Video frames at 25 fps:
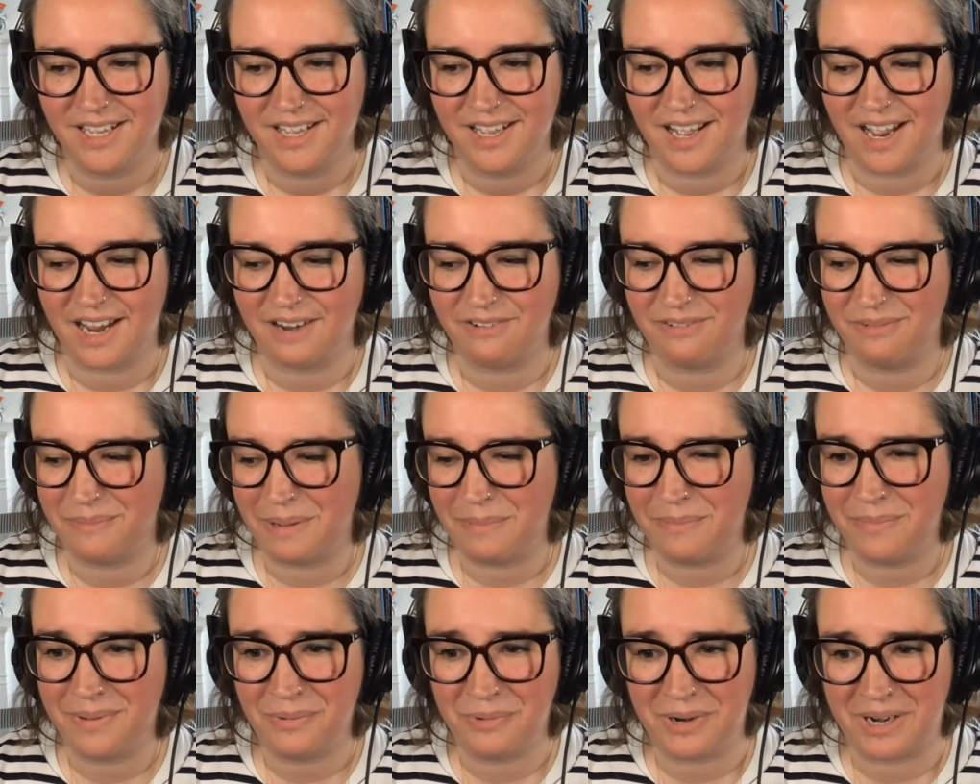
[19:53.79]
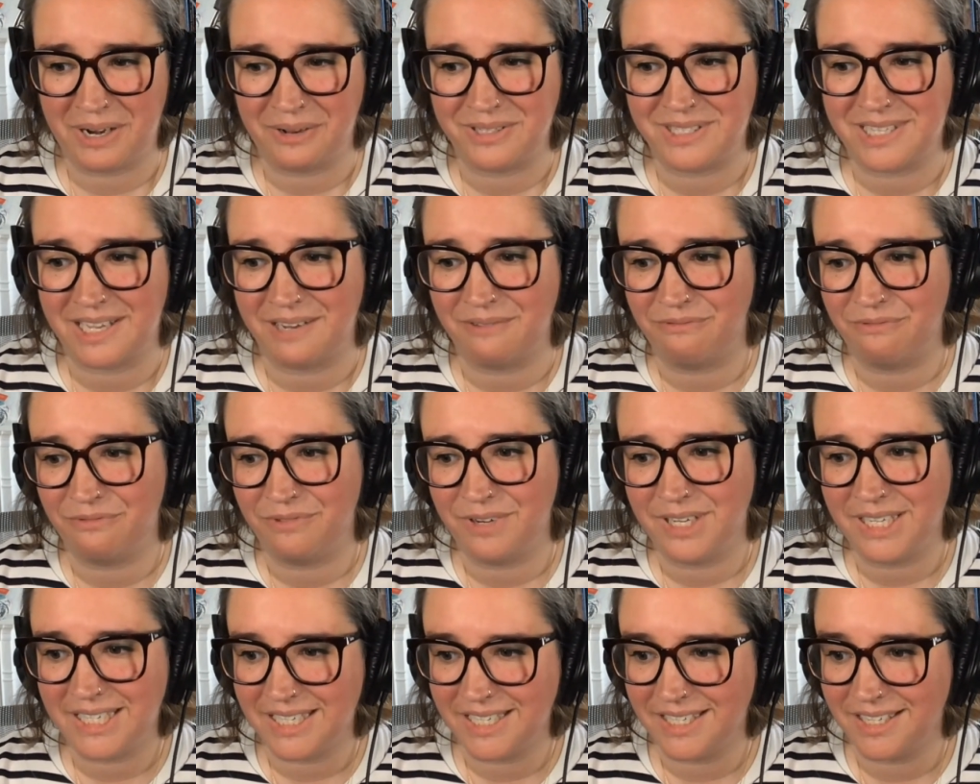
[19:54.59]
I remember when I was like
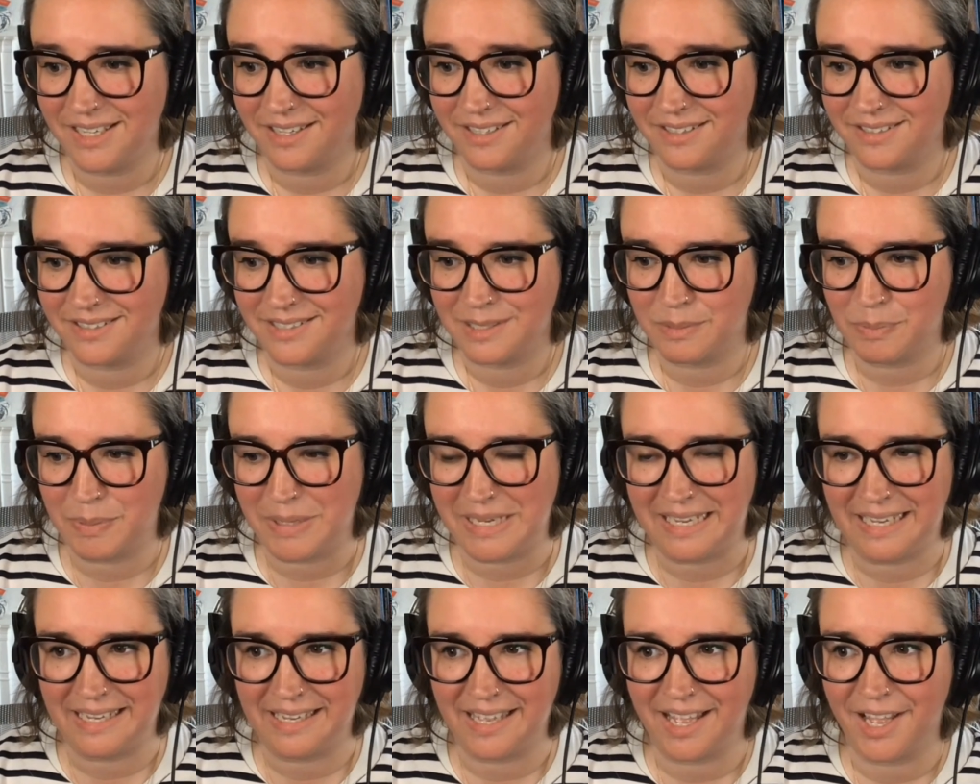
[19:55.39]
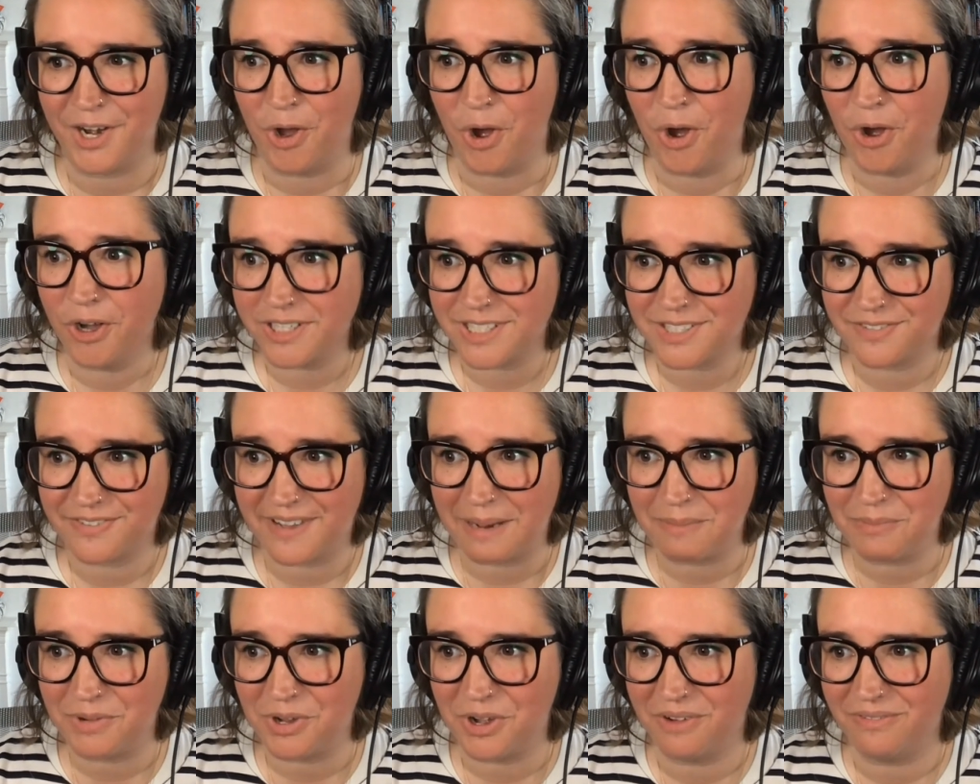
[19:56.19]
really young speaking at an
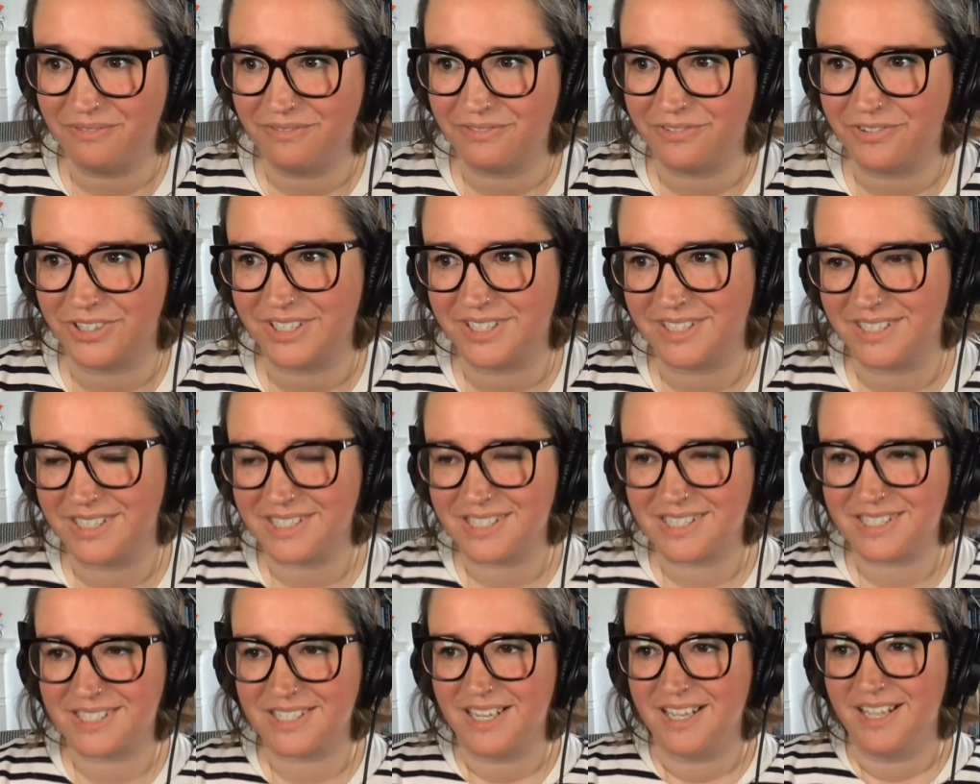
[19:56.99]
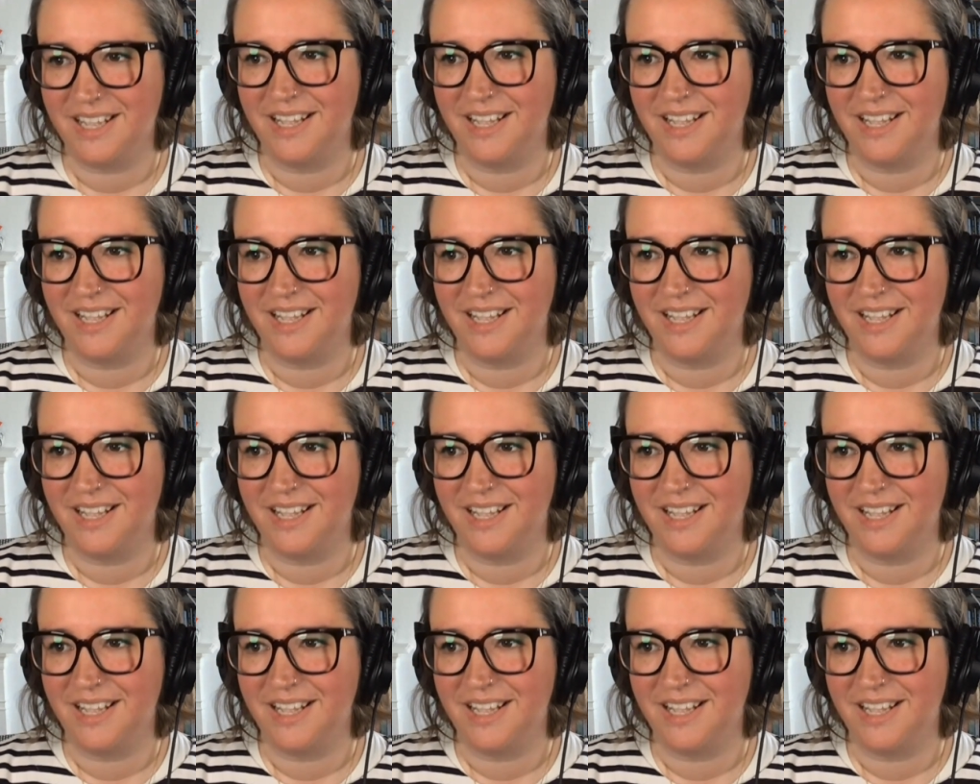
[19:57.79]
Oxfam conference.